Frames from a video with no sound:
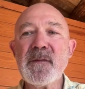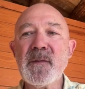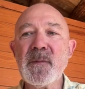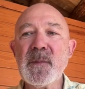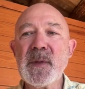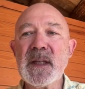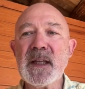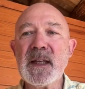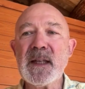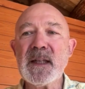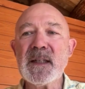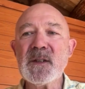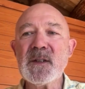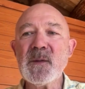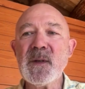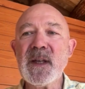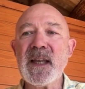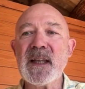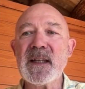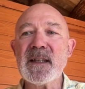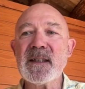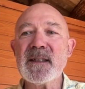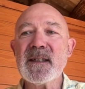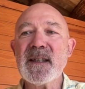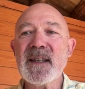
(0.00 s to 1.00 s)
from beginning to
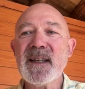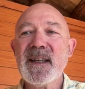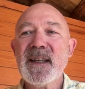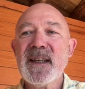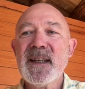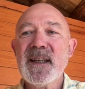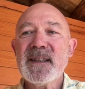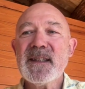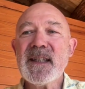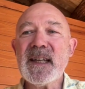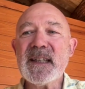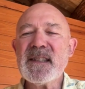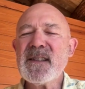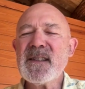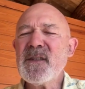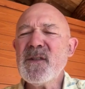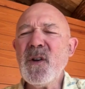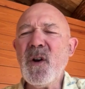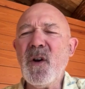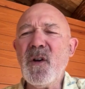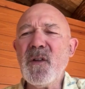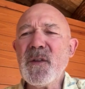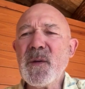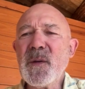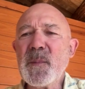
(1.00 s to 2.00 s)
end. That's
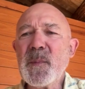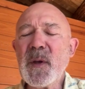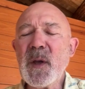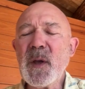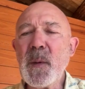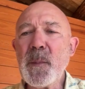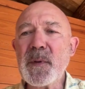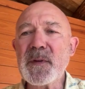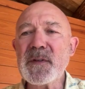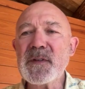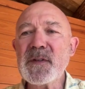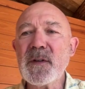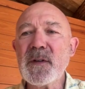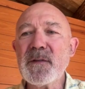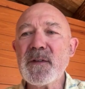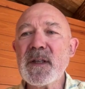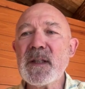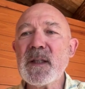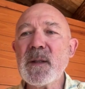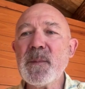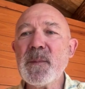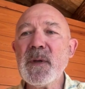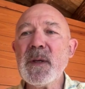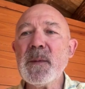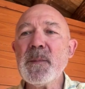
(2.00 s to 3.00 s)
not the purpose of it.
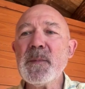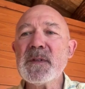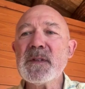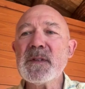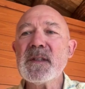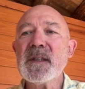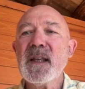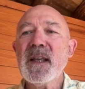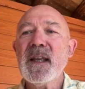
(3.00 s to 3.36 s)
The purpose